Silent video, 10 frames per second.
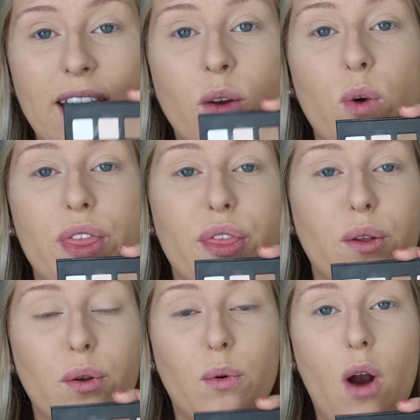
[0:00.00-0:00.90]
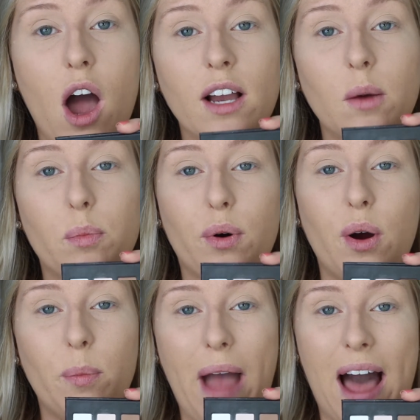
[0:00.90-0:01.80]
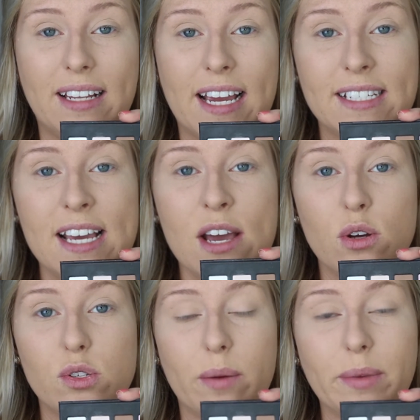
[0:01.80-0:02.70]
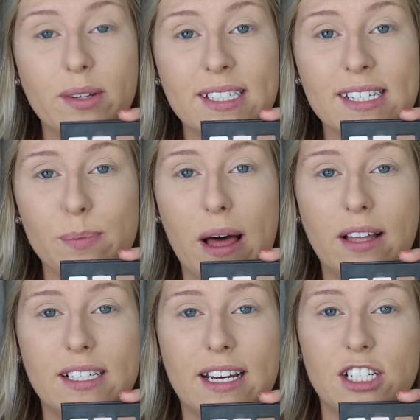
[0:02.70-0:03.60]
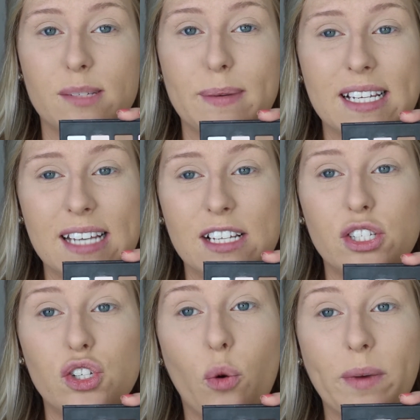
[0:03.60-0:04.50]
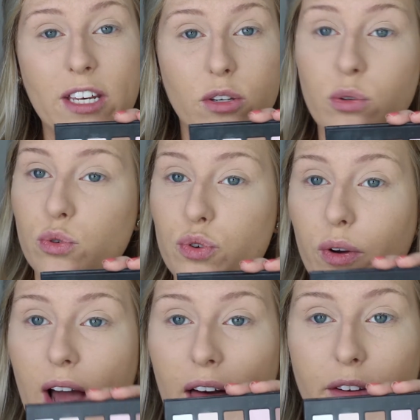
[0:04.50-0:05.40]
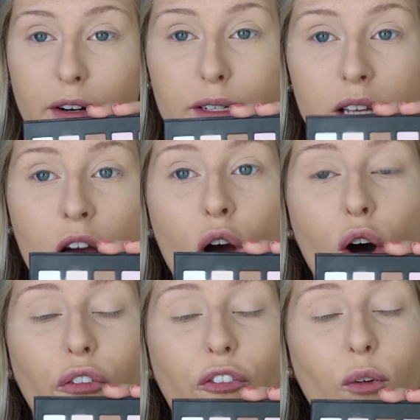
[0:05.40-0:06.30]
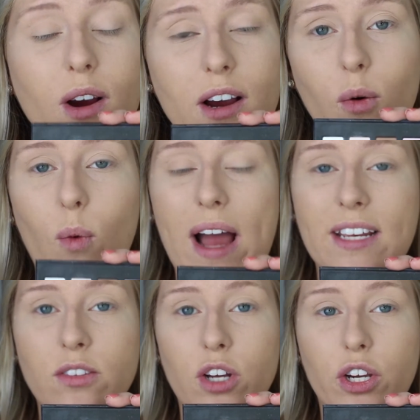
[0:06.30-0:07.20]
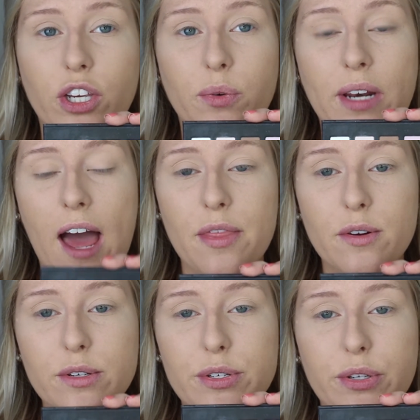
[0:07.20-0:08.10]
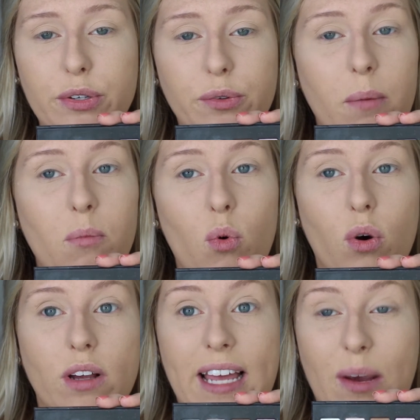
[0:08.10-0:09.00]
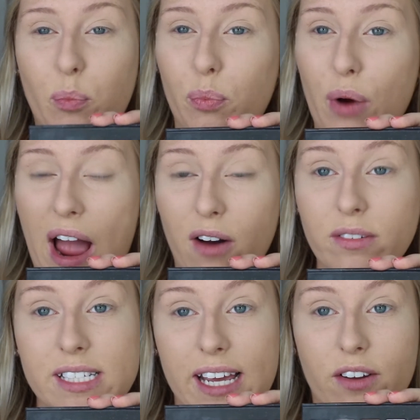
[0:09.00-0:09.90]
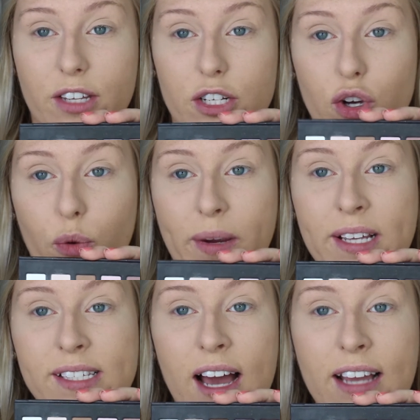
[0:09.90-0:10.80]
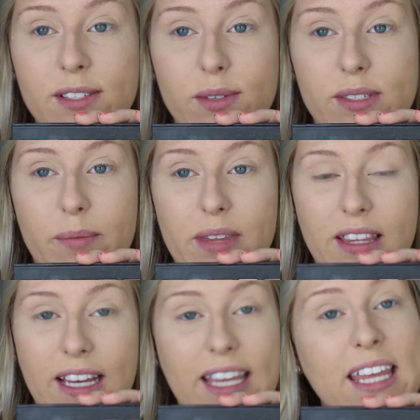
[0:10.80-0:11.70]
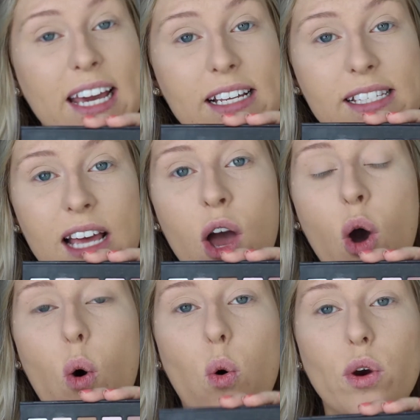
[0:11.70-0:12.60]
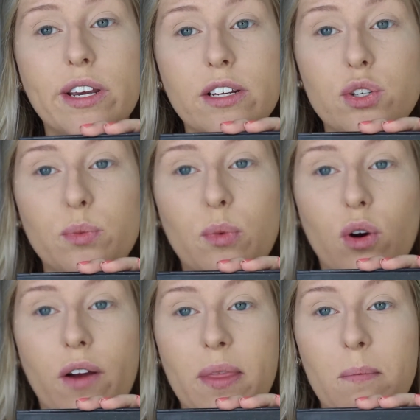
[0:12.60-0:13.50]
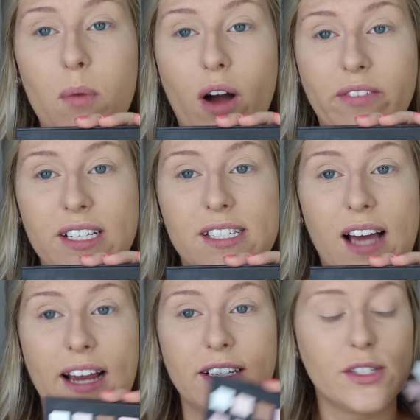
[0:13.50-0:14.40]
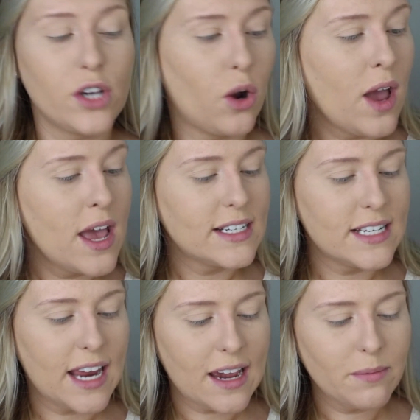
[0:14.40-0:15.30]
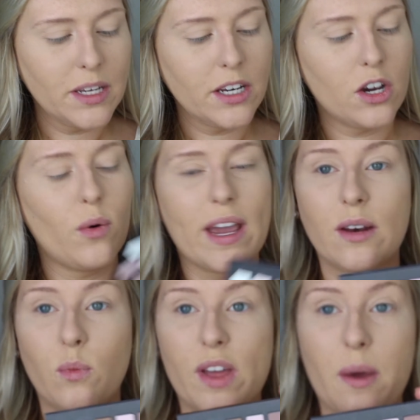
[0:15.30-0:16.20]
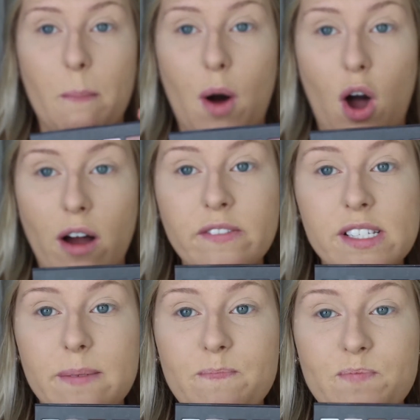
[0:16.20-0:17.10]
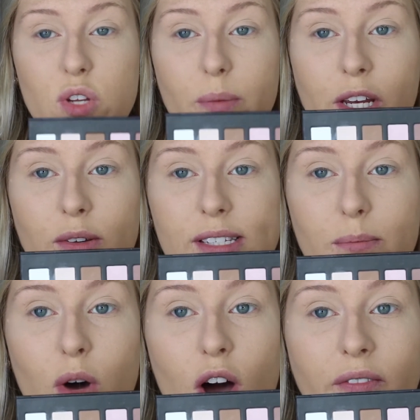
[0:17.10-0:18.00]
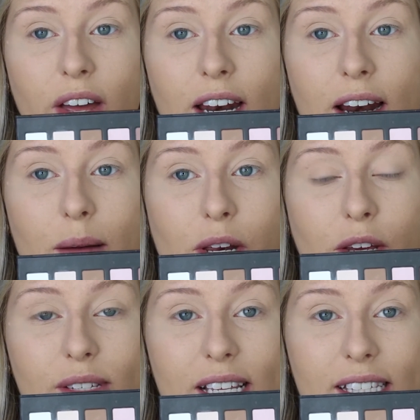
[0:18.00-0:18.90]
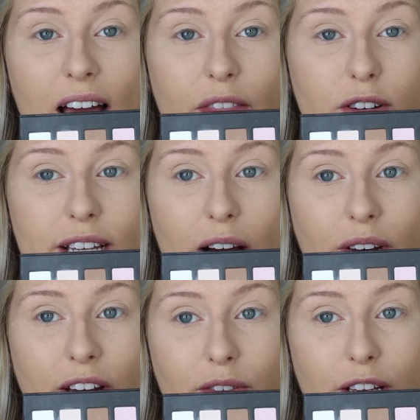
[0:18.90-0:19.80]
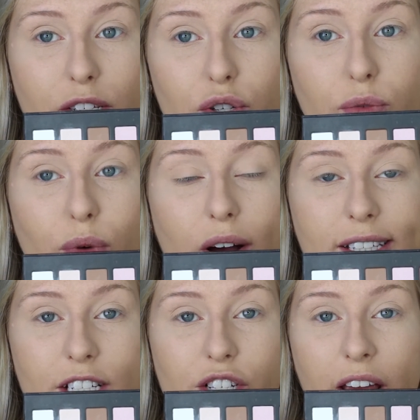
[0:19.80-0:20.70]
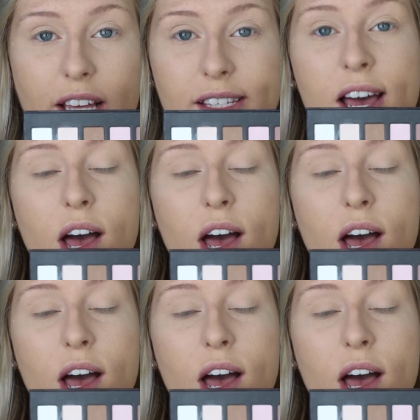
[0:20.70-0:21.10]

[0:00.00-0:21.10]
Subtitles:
in with the Lorac Pro Palette. So I'm using this palette today just because it has so many neutral colors. For a wedding look, you can either do more like browns, like on the taupey side, so something like this, or you can do more on the mauve side. So today I'm going to go in with mauves. So I'm going to use the mauve, and then I'm going to use this color down here, these two bronzy shades.